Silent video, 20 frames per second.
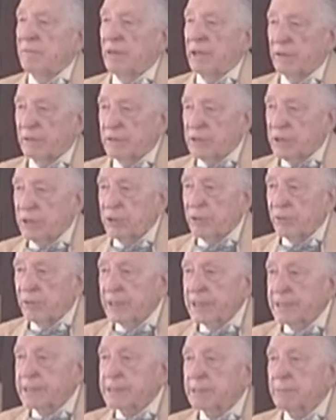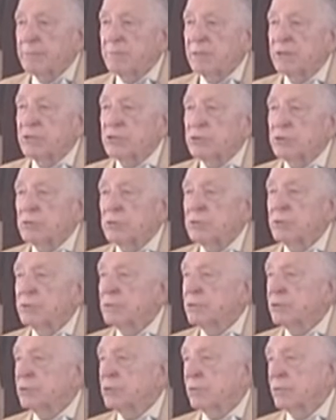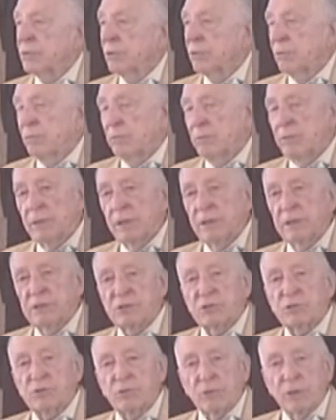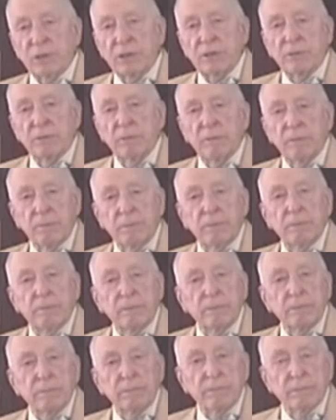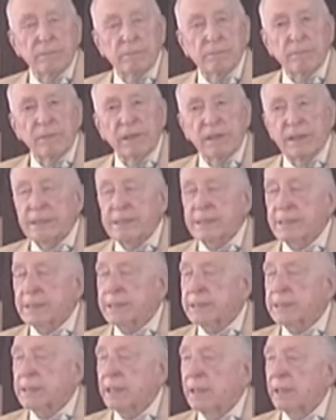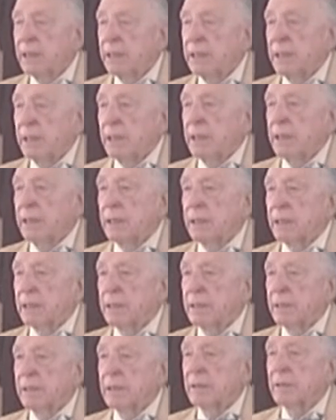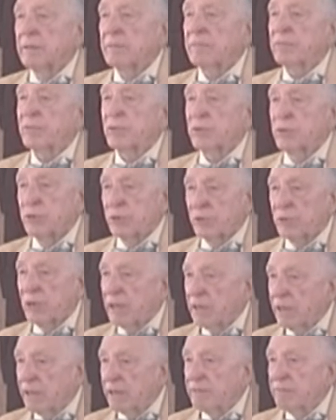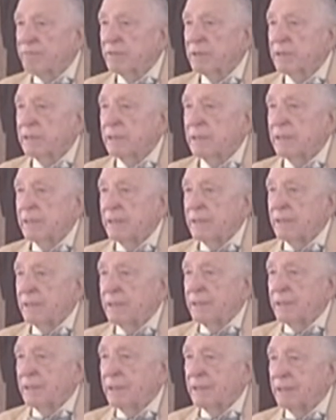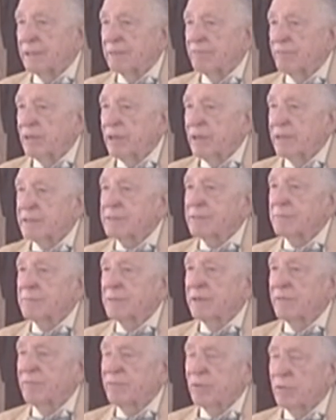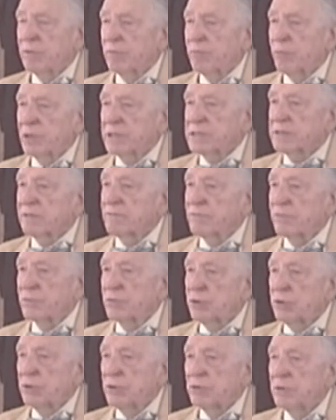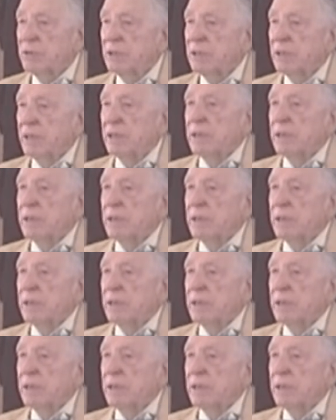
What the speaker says: volunteerism that you do at your own historical places, and for your life. And if it wasn't for you,